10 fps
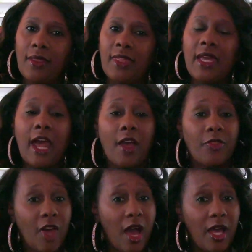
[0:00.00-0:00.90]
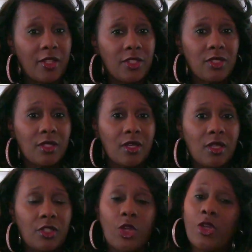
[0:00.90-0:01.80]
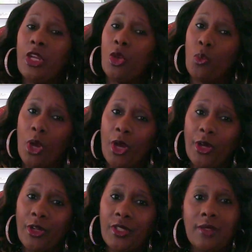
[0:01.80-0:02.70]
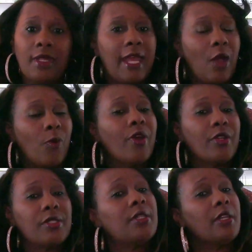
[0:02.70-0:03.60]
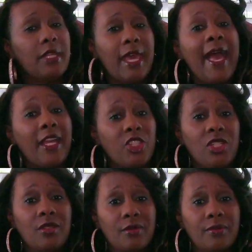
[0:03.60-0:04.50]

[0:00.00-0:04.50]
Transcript: then our thoughts turn into words, and then our words turn into action.